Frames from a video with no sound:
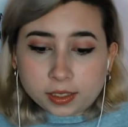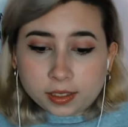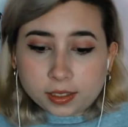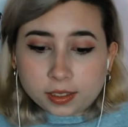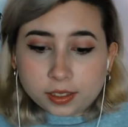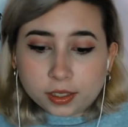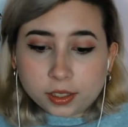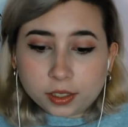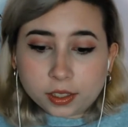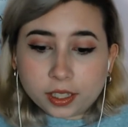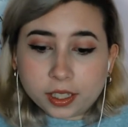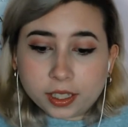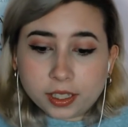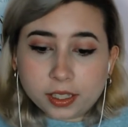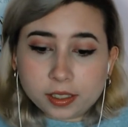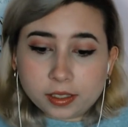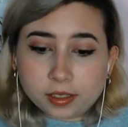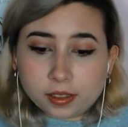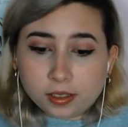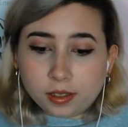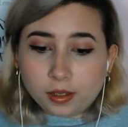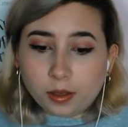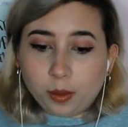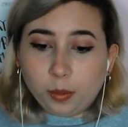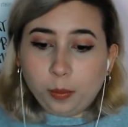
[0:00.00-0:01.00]
You can
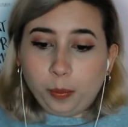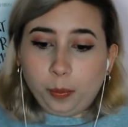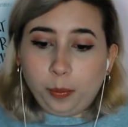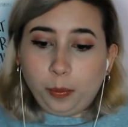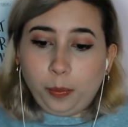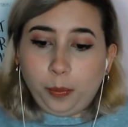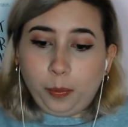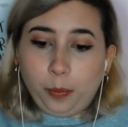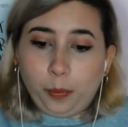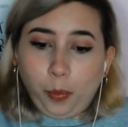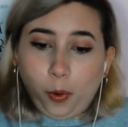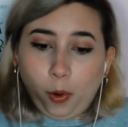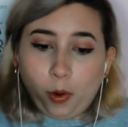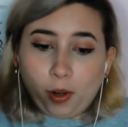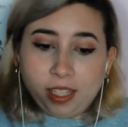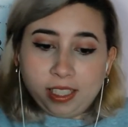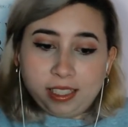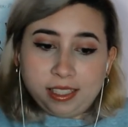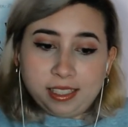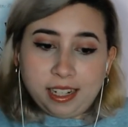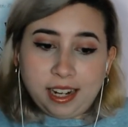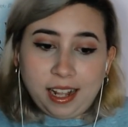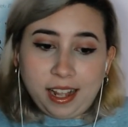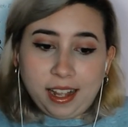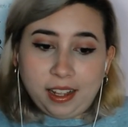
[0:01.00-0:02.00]
point
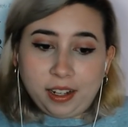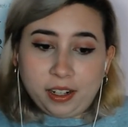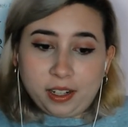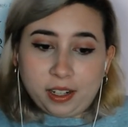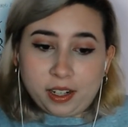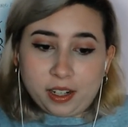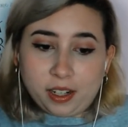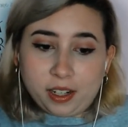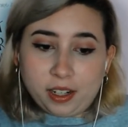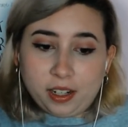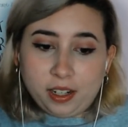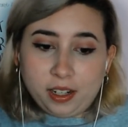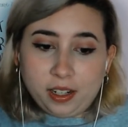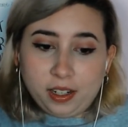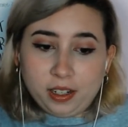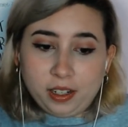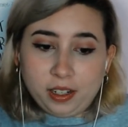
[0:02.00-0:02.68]
it at her.